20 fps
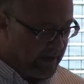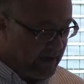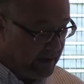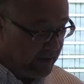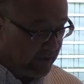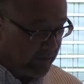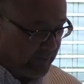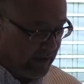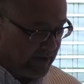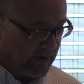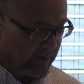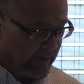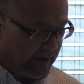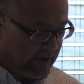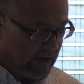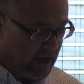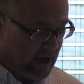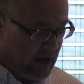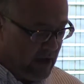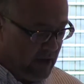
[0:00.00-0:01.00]

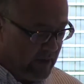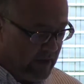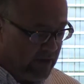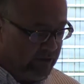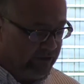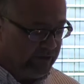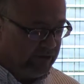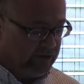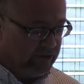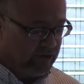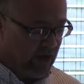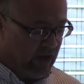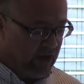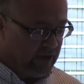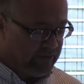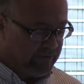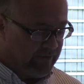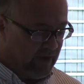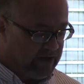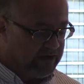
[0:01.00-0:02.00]
inexplicably, those in
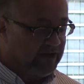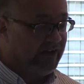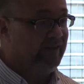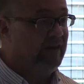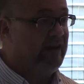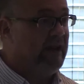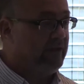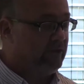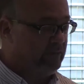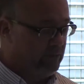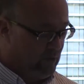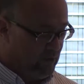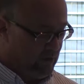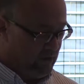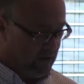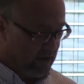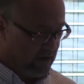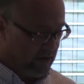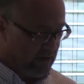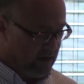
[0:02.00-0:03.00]
charge fighting the next
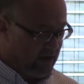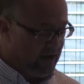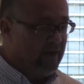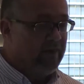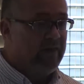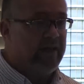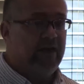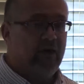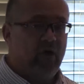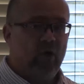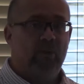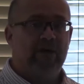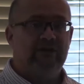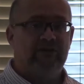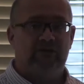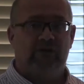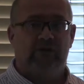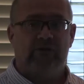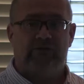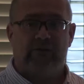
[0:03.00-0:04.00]
war they
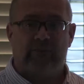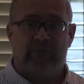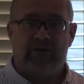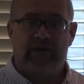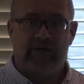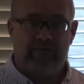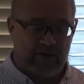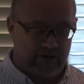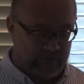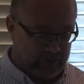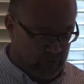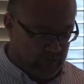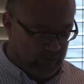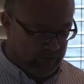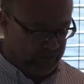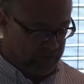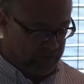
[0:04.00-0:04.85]
always use the previous war